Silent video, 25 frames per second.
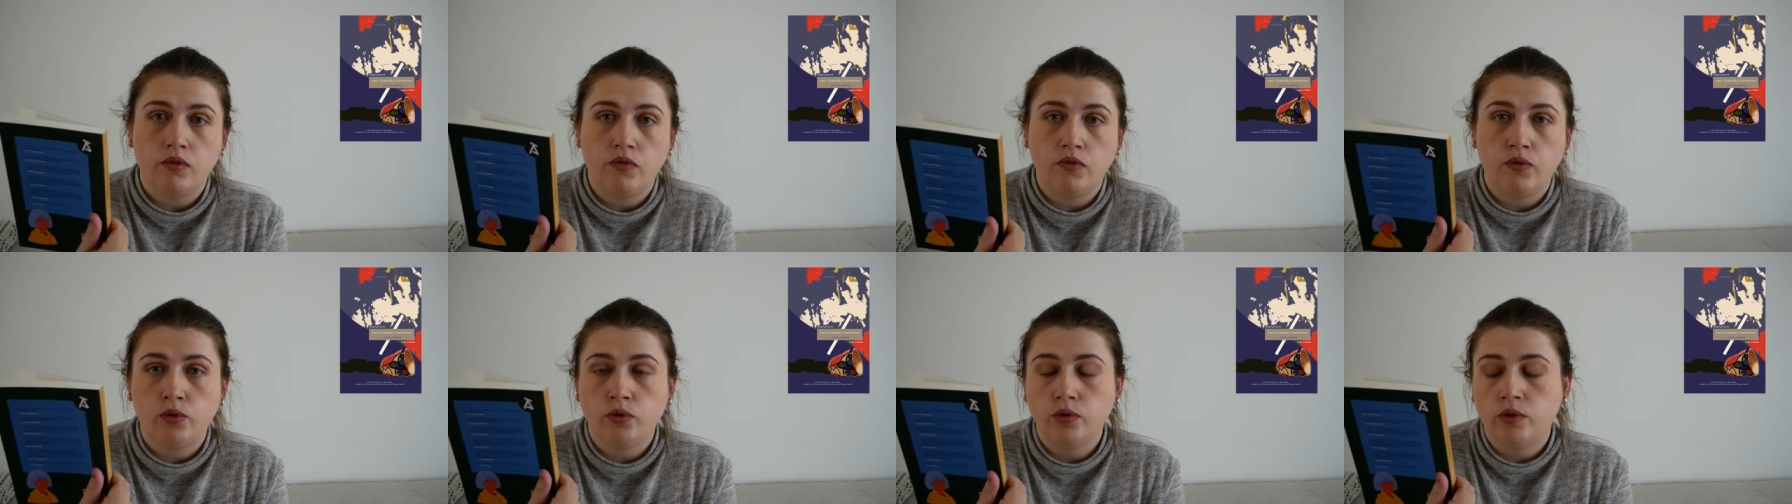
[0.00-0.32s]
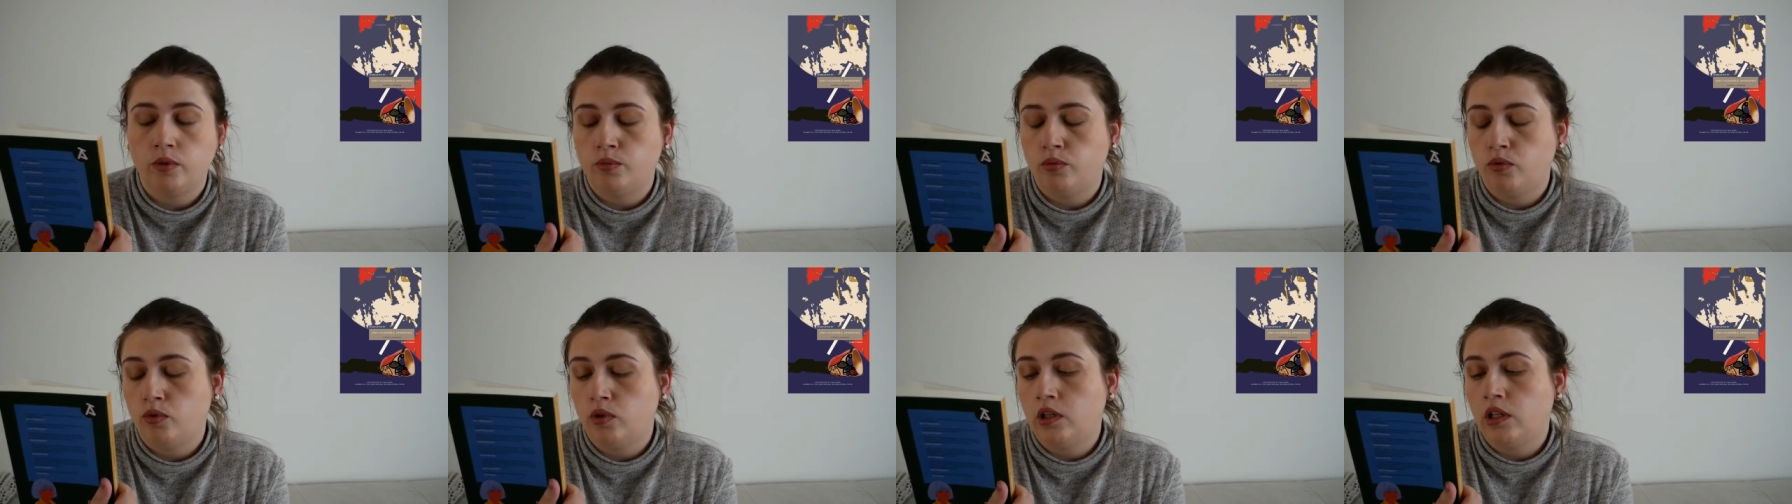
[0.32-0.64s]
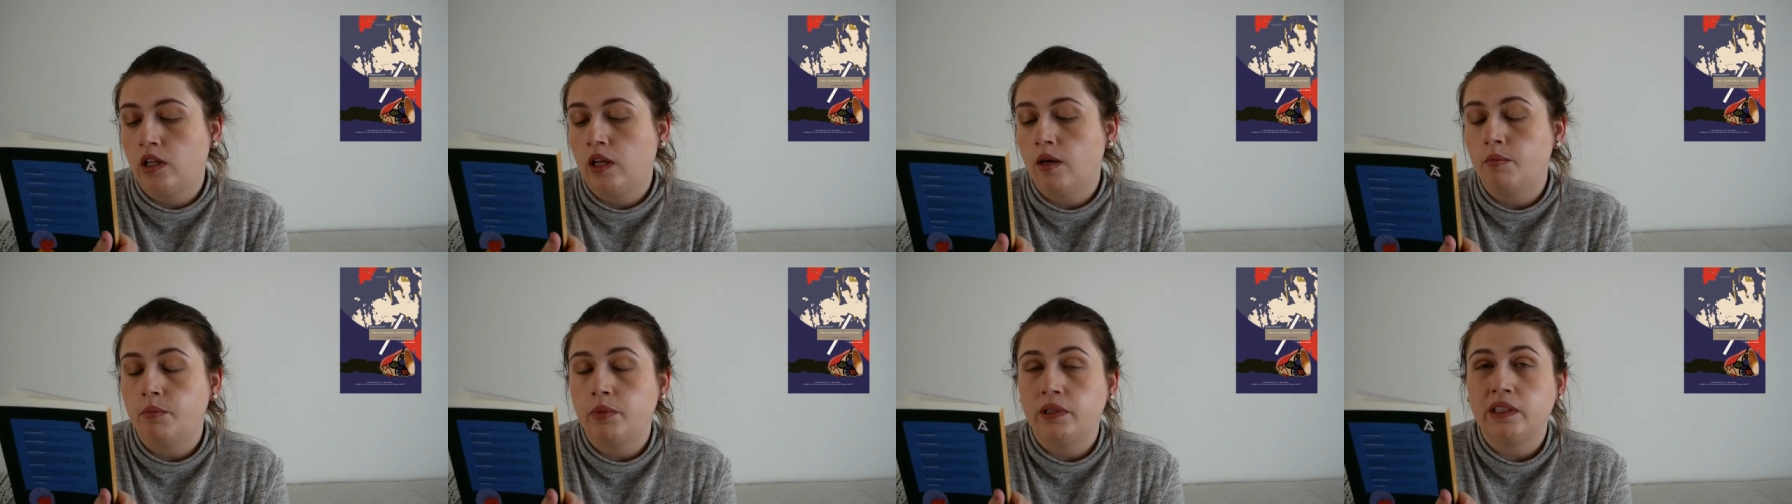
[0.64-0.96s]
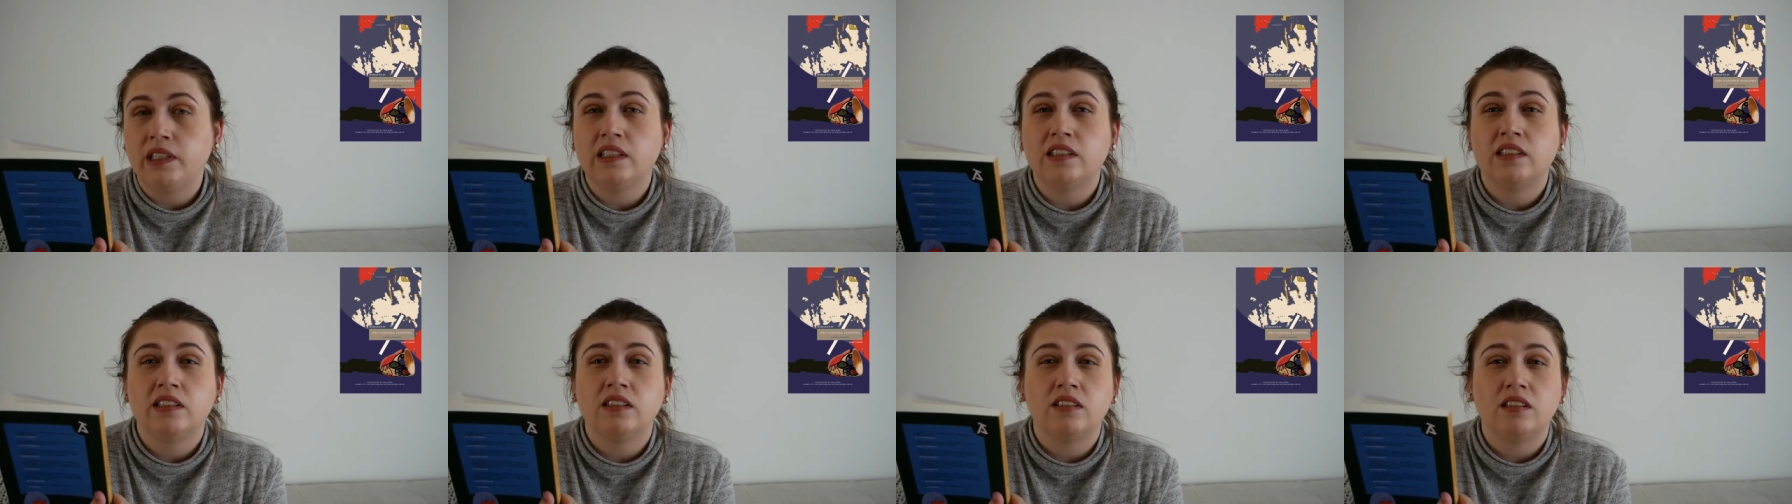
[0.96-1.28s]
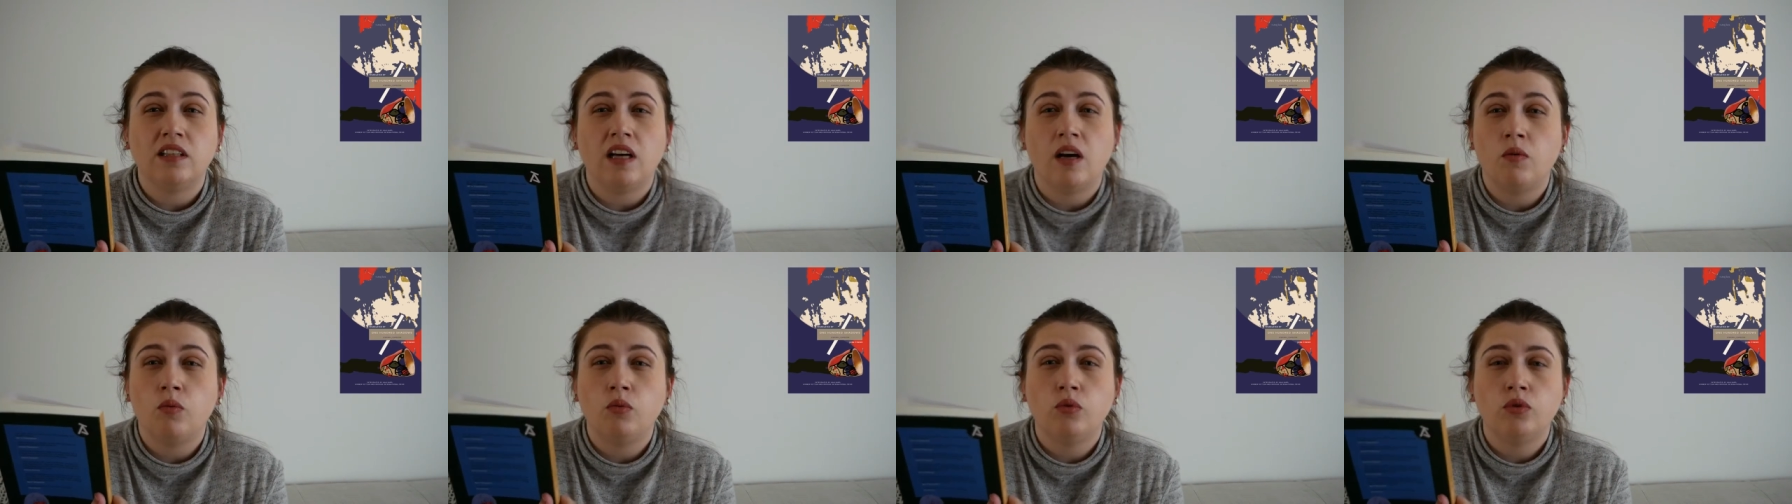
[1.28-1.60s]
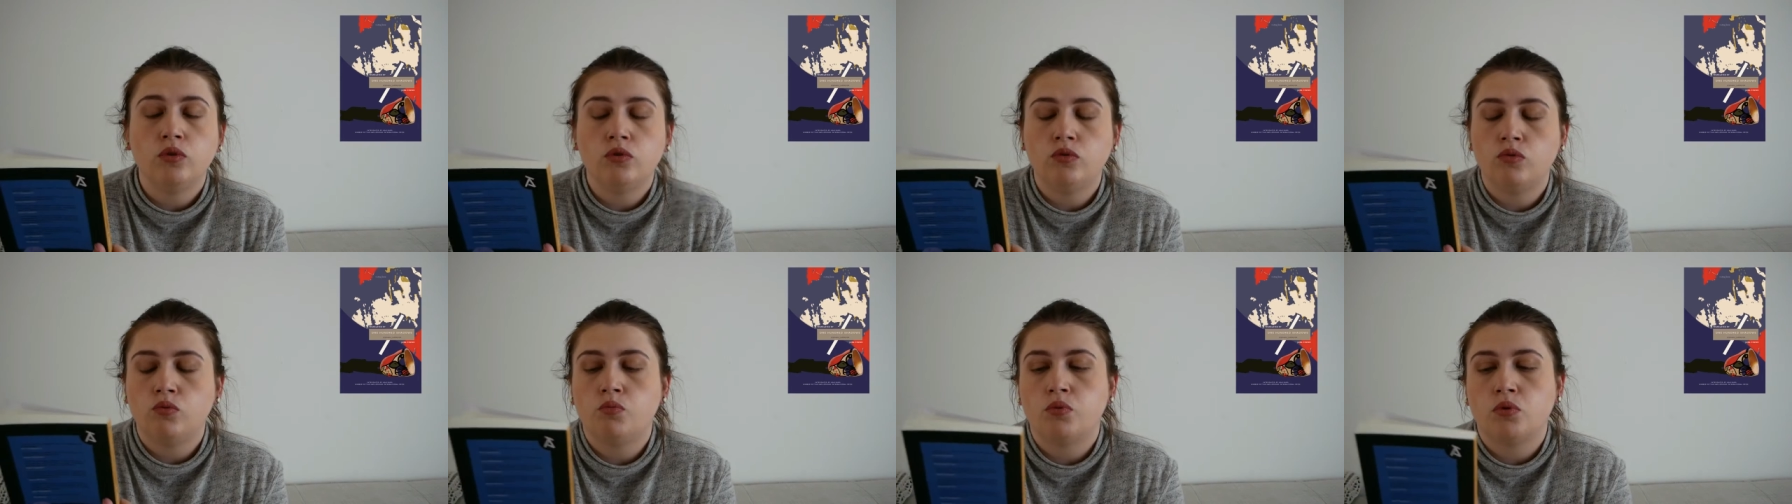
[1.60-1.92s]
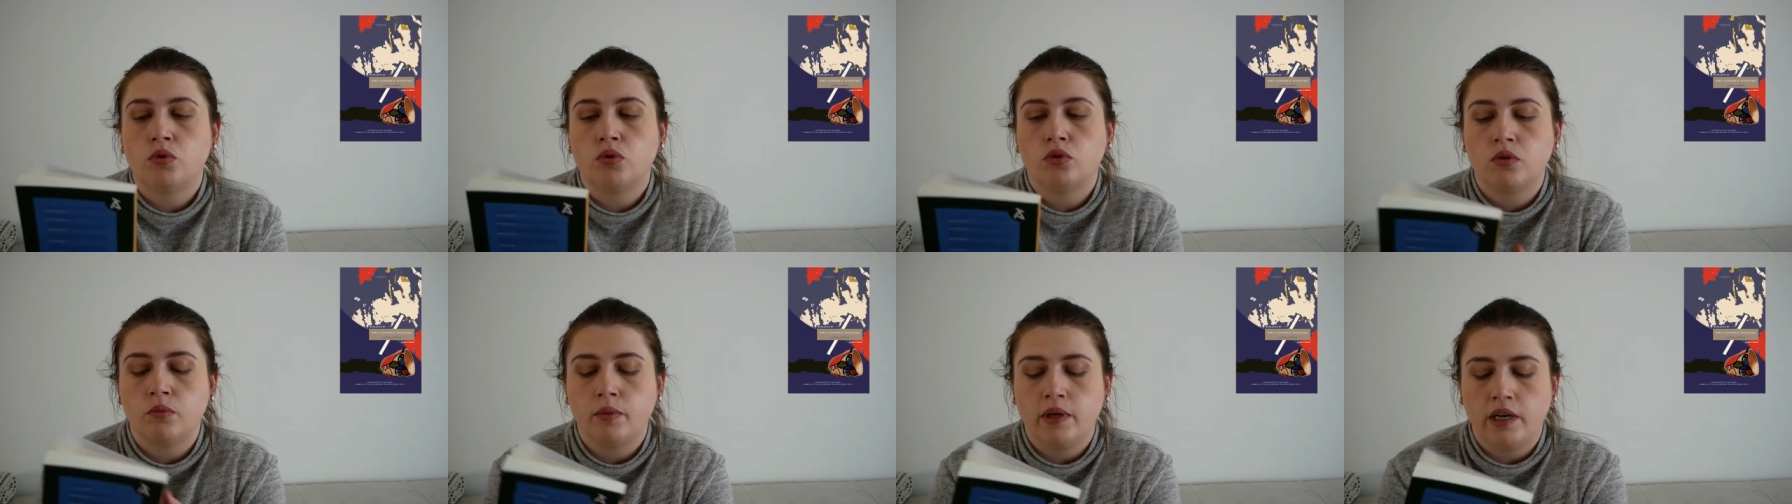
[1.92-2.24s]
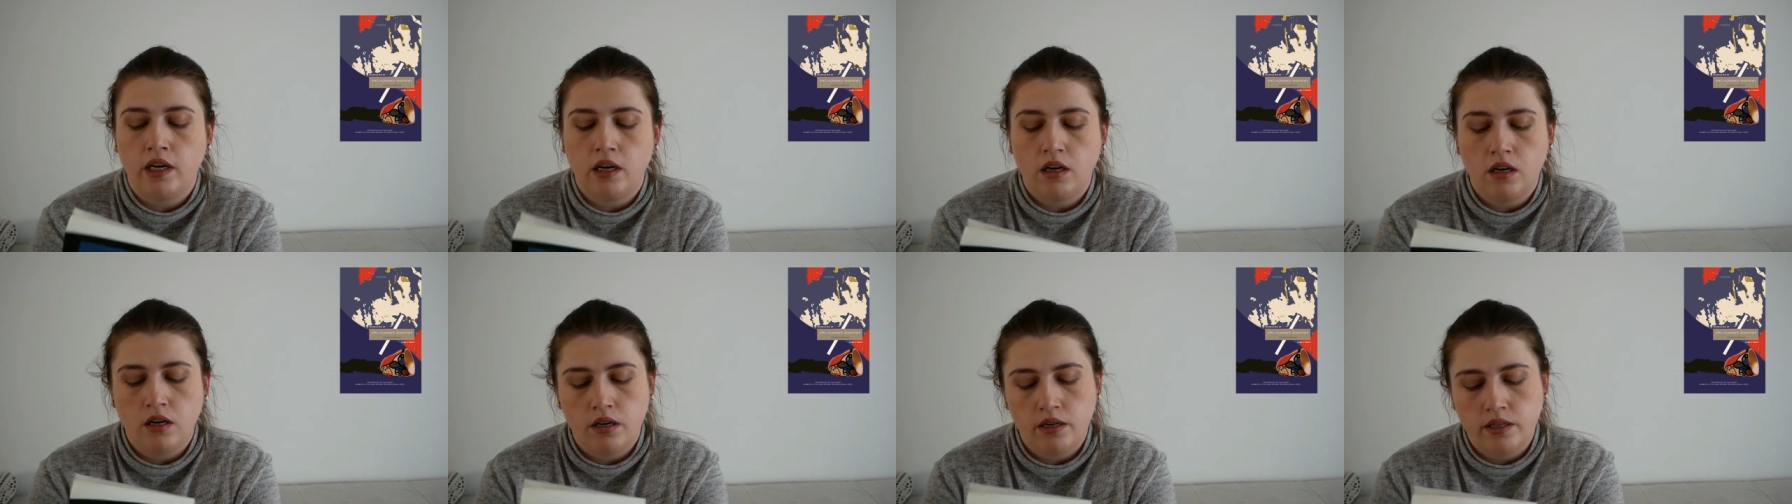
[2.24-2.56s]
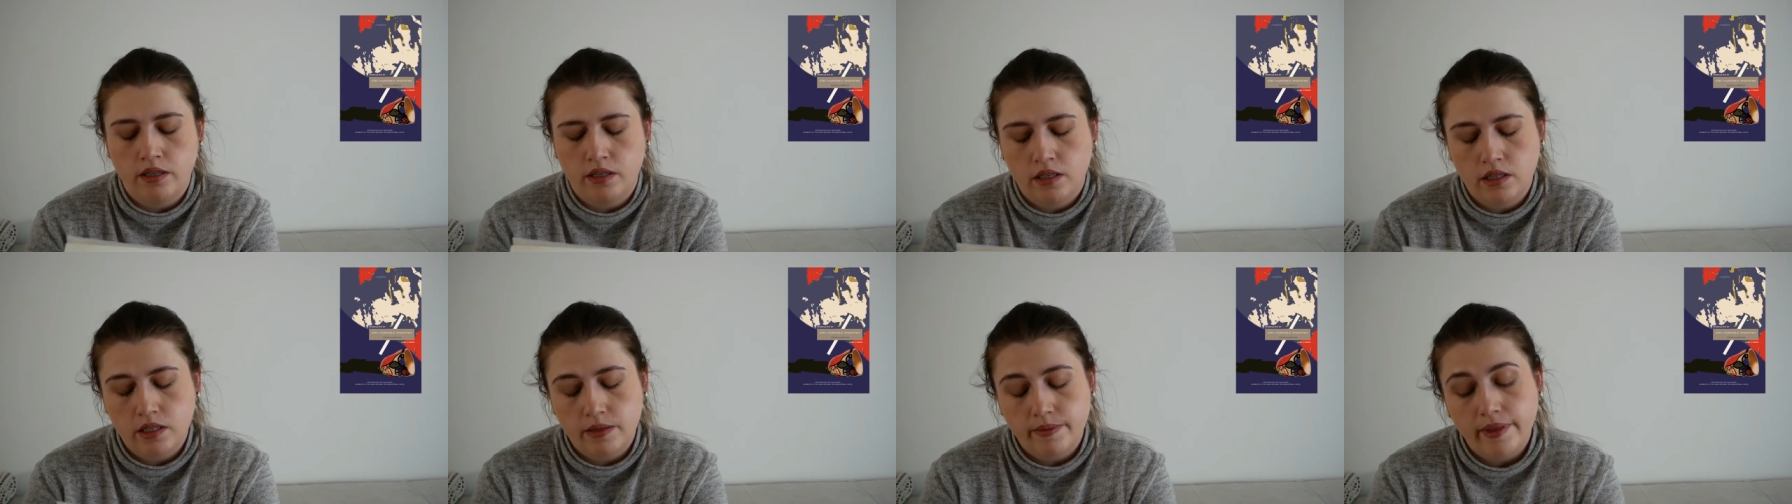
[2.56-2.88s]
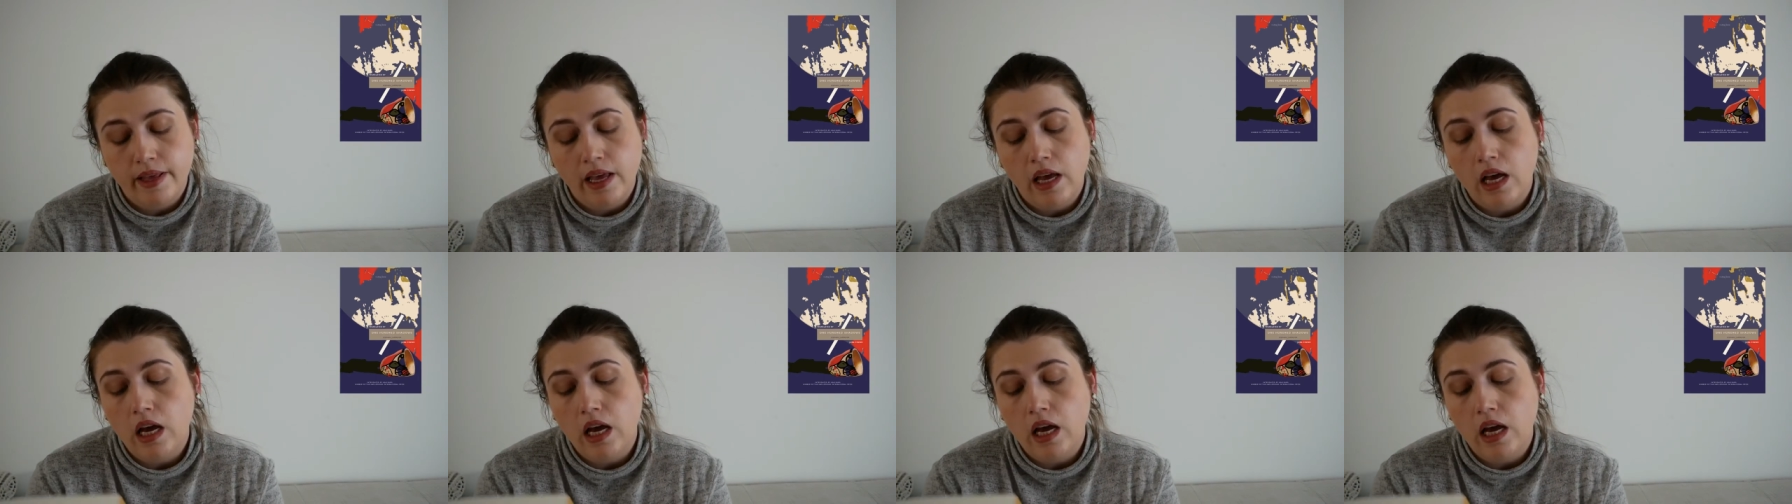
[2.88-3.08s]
for the book club, because it, I want to broaden my horizons.